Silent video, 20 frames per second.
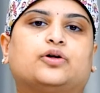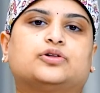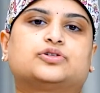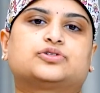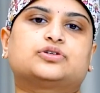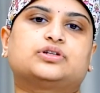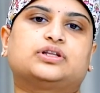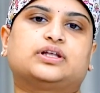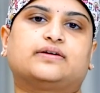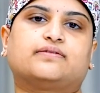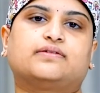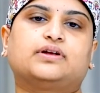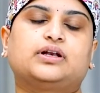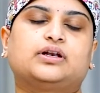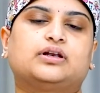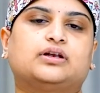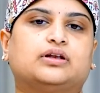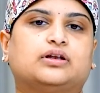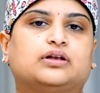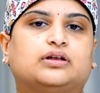also they
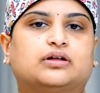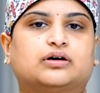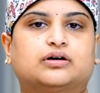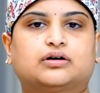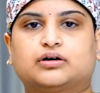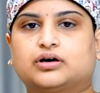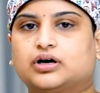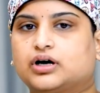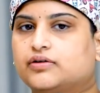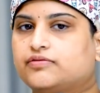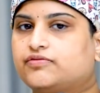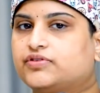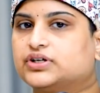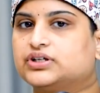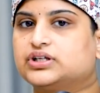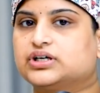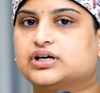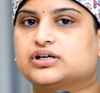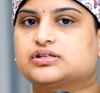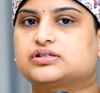will
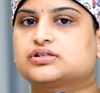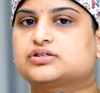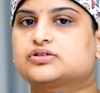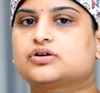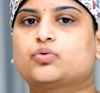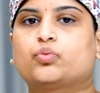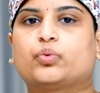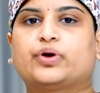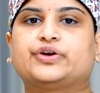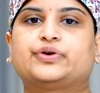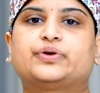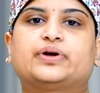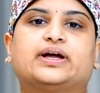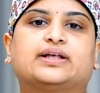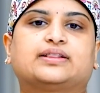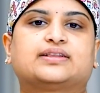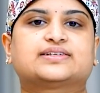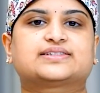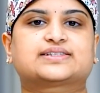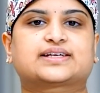further assess on when to
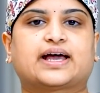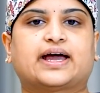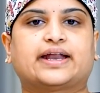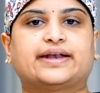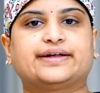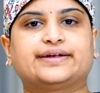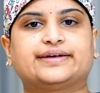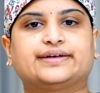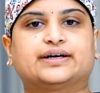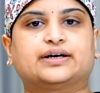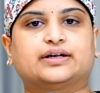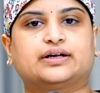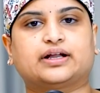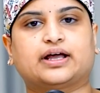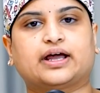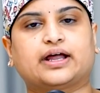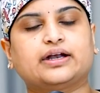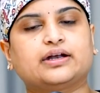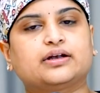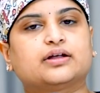get the scanning done
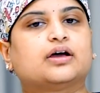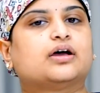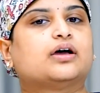and